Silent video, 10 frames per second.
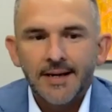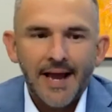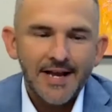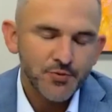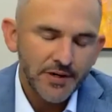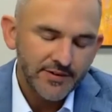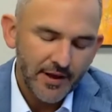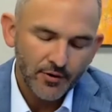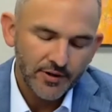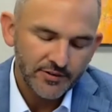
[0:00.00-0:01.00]
as retail
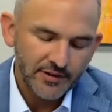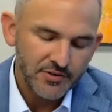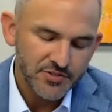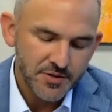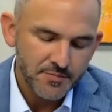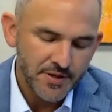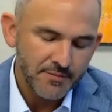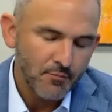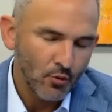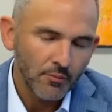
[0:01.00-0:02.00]
continues to be
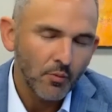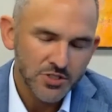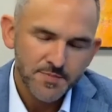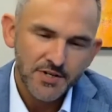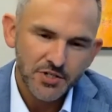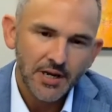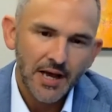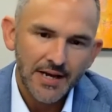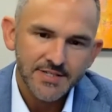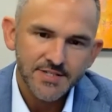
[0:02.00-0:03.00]
more and more
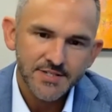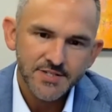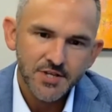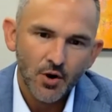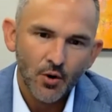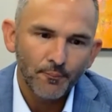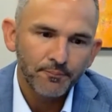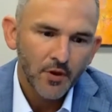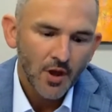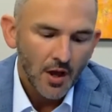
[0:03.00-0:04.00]
specialized. So
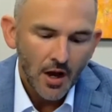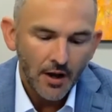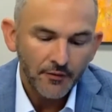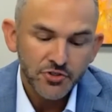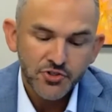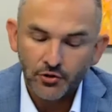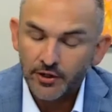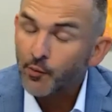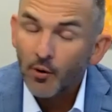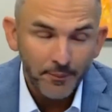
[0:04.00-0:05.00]
there certainly
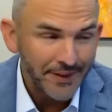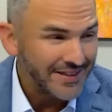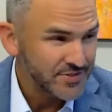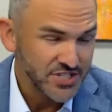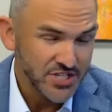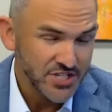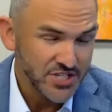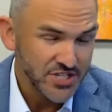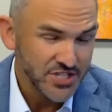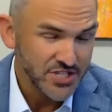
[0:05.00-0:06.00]
will be some
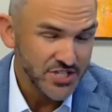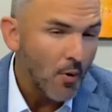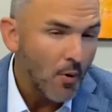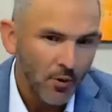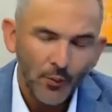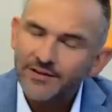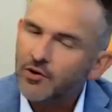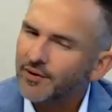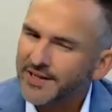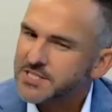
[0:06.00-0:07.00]
overlap,
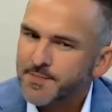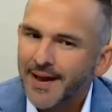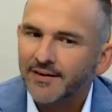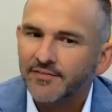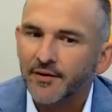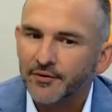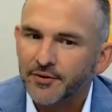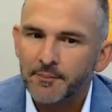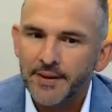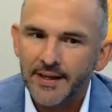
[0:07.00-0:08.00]
but we don't
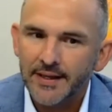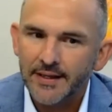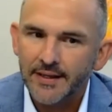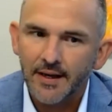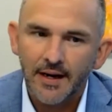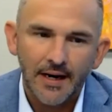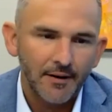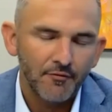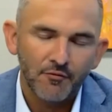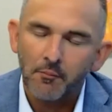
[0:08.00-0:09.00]
expect there to be
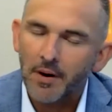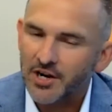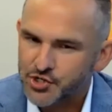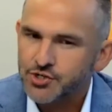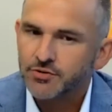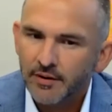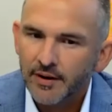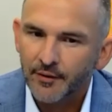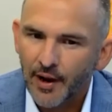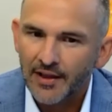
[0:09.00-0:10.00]

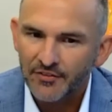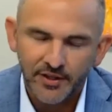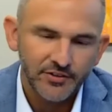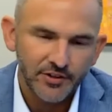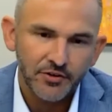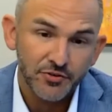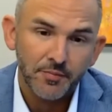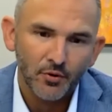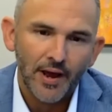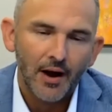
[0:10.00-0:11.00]
much as it continues
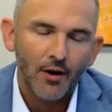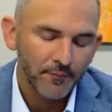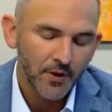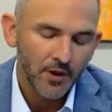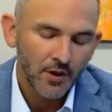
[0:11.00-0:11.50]
to build out.